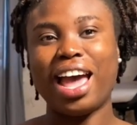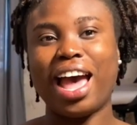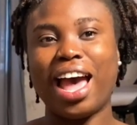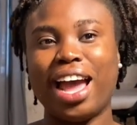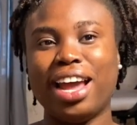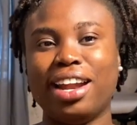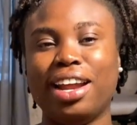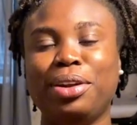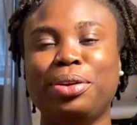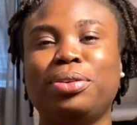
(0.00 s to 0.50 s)

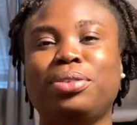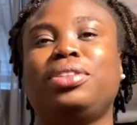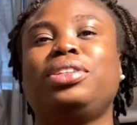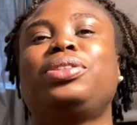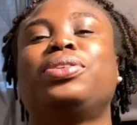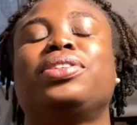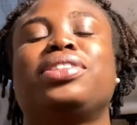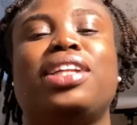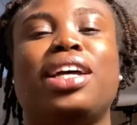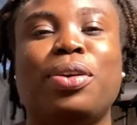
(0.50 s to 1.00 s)
and I know this
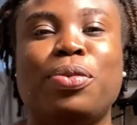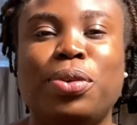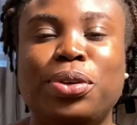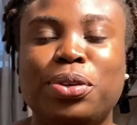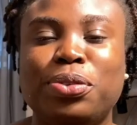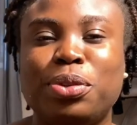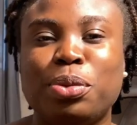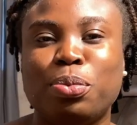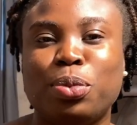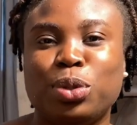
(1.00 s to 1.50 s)
was like one
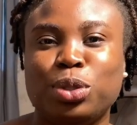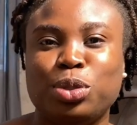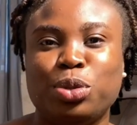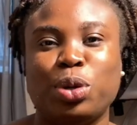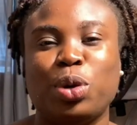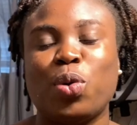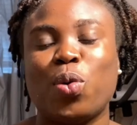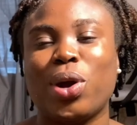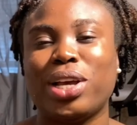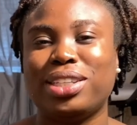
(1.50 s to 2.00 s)
of the most
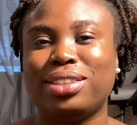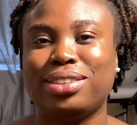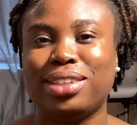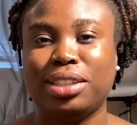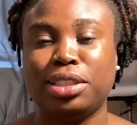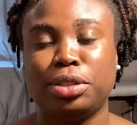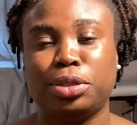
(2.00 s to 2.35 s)
requested